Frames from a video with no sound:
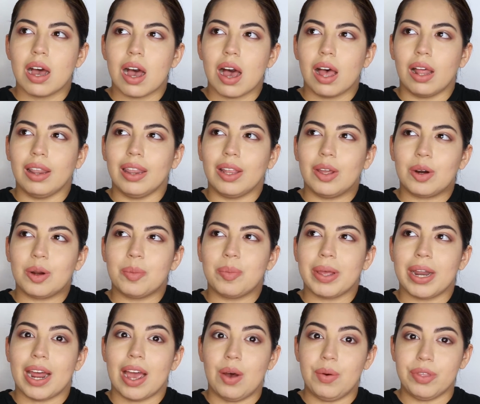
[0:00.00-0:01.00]
a little
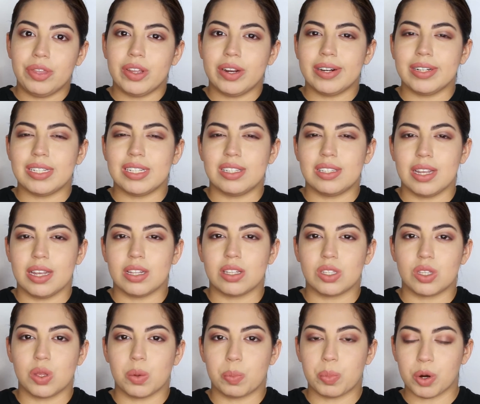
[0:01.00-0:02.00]
bit out there to say
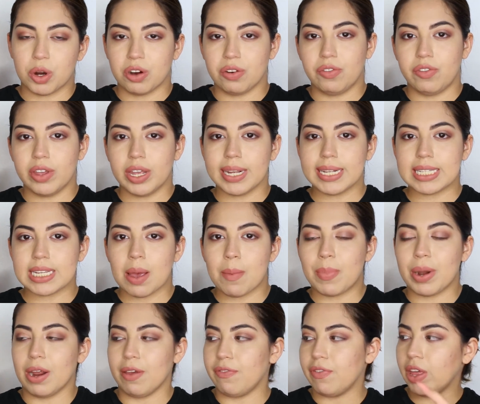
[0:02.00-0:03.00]
it's the perfect,
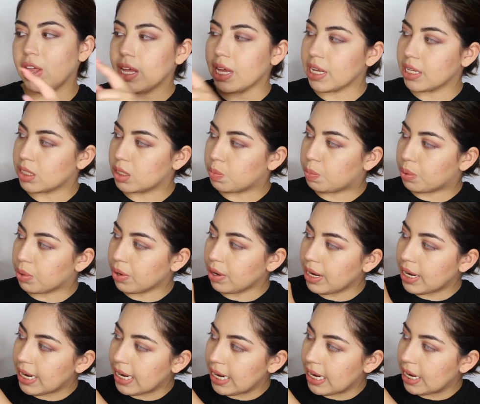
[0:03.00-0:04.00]
but I feel like it's
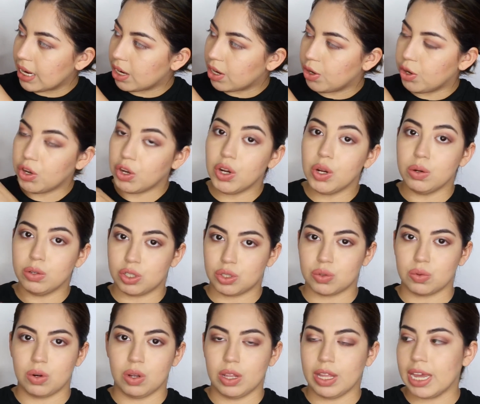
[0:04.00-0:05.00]
pretty neutral.